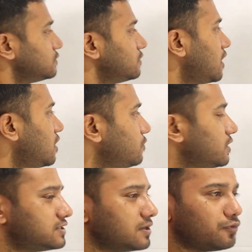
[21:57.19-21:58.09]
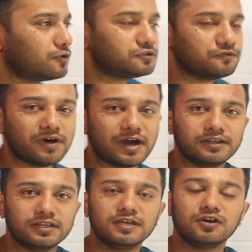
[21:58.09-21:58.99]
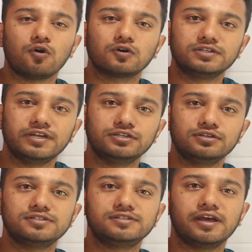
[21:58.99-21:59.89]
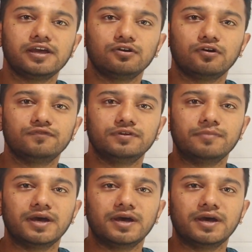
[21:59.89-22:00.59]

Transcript: So now we are supposed to find the oxidation state of the